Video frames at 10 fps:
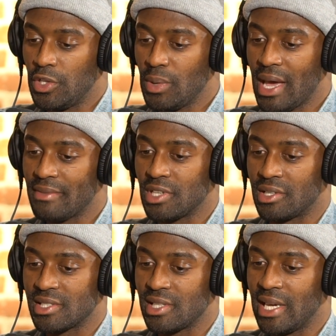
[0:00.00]
you have
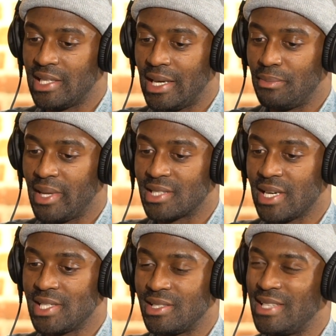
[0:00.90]
to understand that
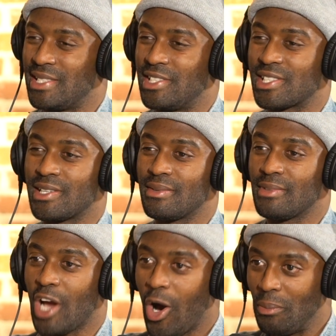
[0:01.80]
meditation isn't just
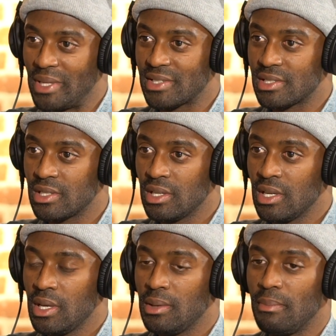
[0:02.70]
calmness.
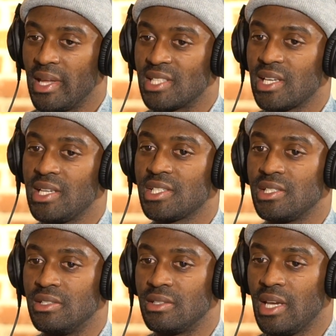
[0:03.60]

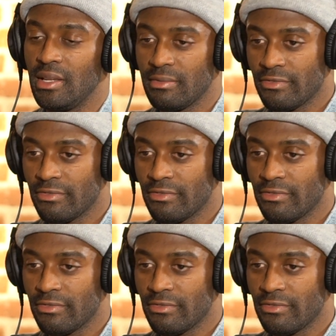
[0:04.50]
Meditation,